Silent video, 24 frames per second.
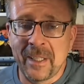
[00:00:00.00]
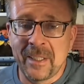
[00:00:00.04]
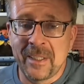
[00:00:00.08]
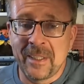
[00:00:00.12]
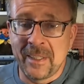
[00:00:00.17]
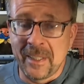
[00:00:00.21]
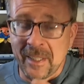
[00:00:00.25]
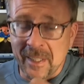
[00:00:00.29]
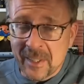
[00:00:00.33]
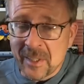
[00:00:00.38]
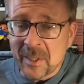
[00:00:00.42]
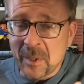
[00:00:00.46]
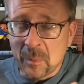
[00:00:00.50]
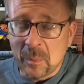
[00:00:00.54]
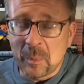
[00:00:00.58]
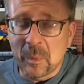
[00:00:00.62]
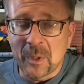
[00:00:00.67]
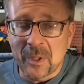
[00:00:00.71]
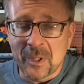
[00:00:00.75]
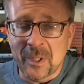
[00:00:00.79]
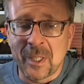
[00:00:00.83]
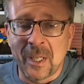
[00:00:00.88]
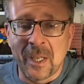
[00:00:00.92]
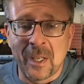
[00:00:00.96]

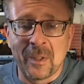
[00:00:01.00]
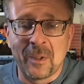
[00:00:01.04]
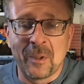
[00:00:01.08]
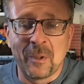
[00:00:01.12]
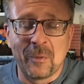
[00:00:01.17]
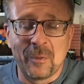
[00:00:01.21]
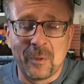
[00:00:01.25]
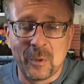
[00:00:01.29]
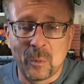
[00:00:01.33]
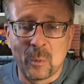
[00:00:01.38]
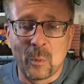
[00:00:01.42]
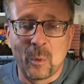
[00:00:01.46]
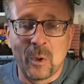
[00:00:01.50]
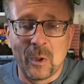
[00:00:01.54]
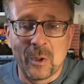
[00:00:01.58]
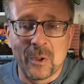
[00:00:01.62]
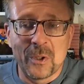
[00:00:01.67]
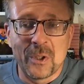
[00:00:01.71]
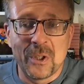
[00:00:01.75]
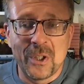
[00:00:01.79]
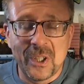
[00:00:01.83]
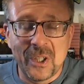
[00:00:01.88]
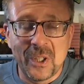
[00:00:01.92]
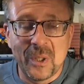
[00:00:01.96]
60% of the
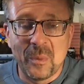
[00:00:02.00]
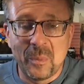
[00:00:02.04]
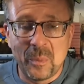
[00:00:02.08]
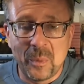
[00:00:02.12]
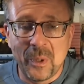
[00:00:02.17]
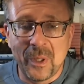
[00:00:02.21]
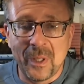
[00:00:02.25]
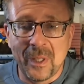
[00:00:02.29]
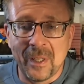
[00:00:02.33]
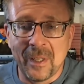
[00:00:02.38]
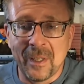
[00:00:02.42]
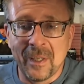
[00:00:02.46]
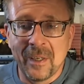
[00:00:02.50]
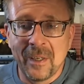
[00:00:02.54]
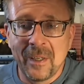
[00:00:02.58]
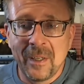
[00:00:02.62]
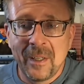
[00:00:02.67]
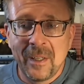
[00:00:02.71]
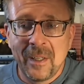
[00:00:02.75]
world GDP,